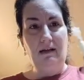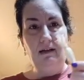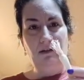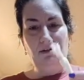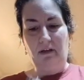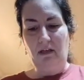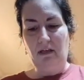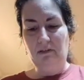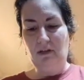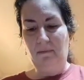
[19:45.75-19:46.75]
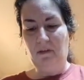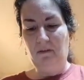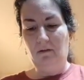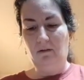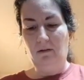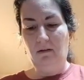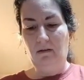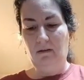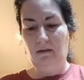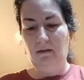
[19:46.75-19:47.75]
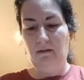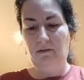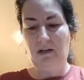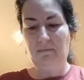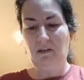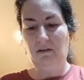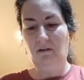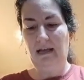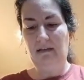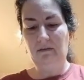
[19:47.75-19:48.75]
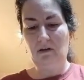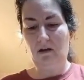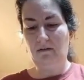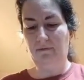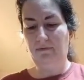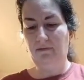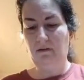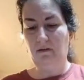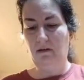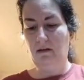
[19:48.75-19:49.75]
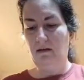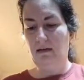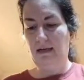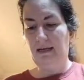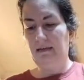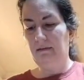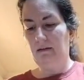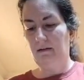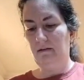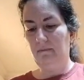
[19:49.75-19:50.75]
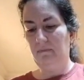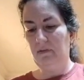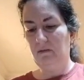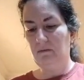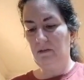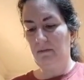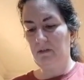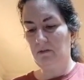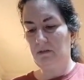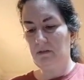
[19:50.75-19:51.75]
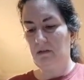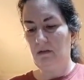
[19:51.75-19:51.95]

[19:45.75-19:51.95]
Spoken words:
Look, you can chop the little ends off, and sometimes I'll just